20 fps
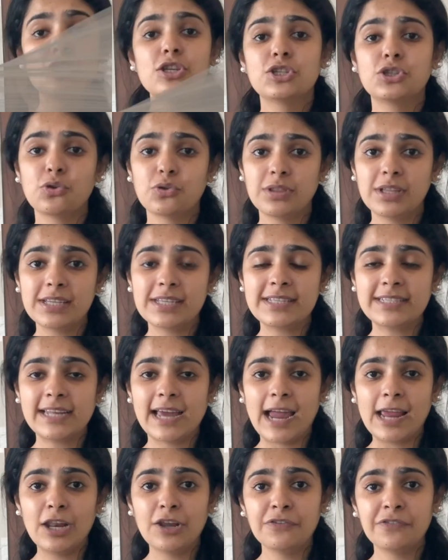So this
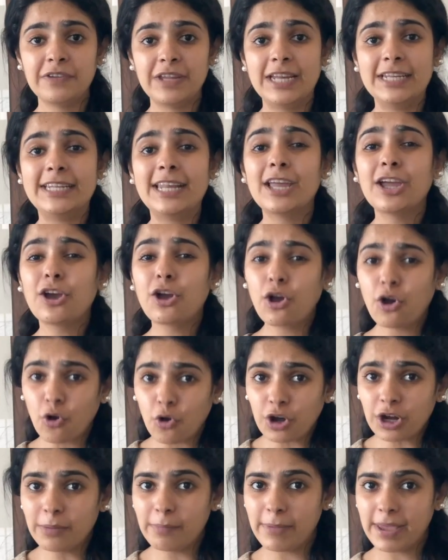style of eating
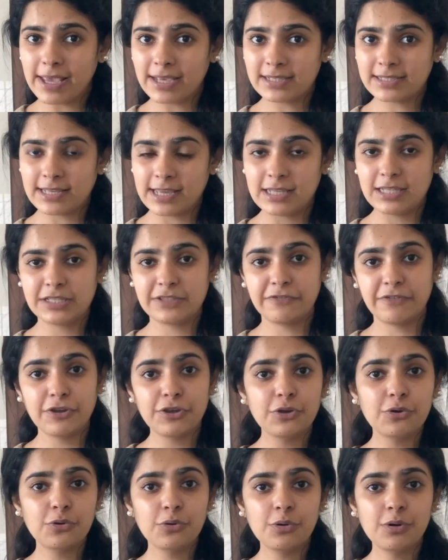could make sense for
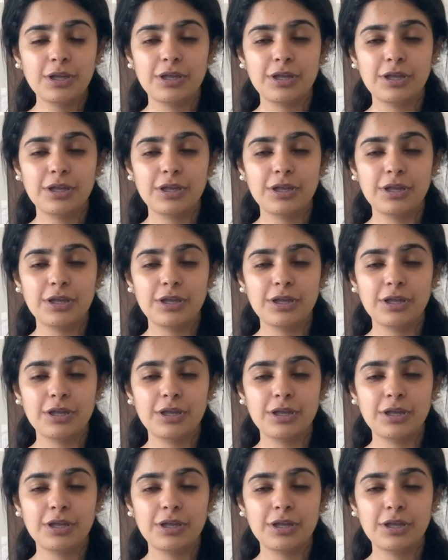you